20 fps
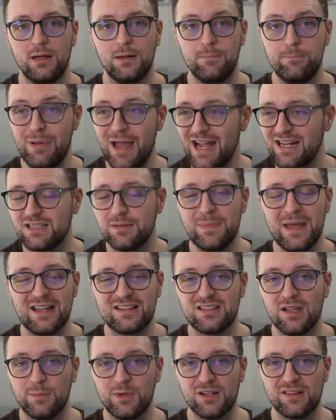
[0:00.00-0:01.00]
Back-to-back
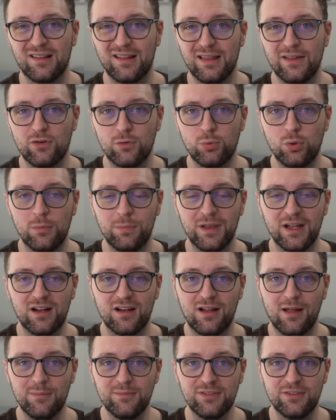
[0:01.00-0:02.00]
summers that a Liverpool player
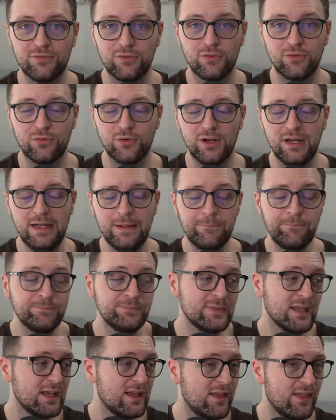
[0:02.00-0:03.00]
comes for free.
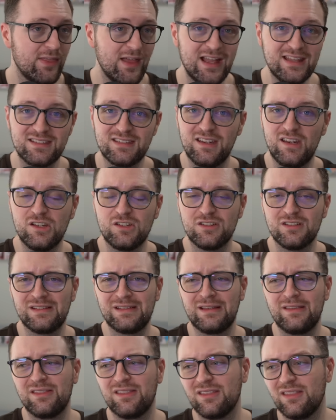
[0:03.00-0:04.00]
That's an
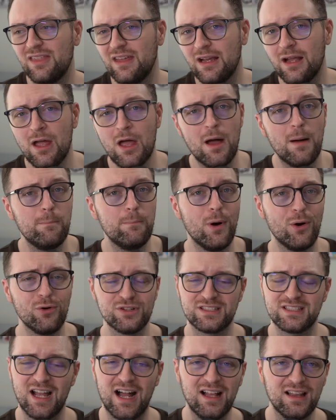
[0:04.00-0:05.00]
interesting thing. Mo
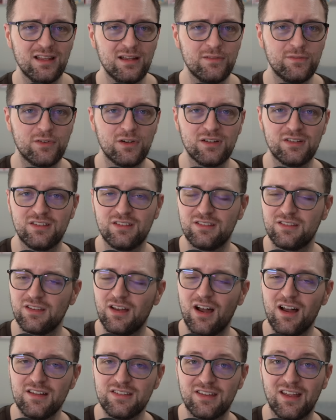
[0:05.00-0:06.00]
Salah versus
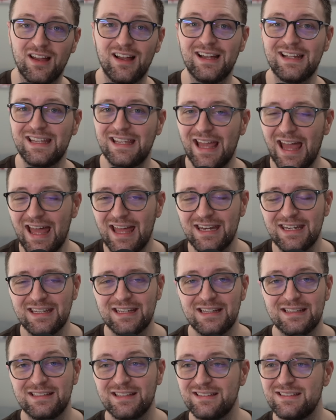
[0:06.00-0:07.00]
us again.
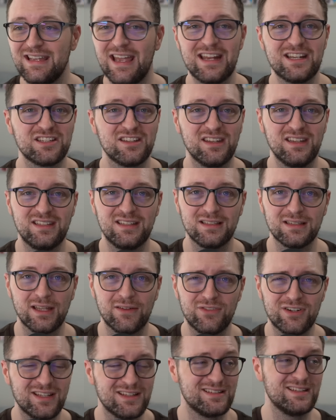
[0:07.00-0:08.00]
Does he actually
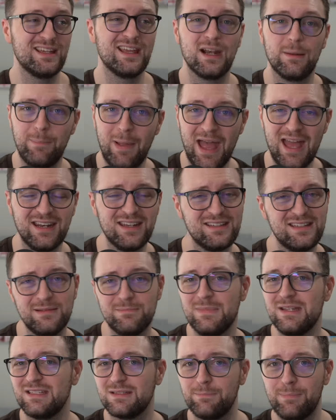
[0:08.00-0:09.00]
deliver? Does he get a pen? Does he
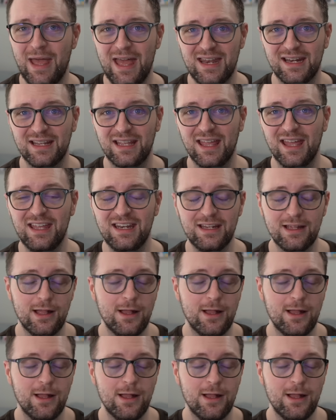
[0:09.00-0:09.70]
miss a pen again?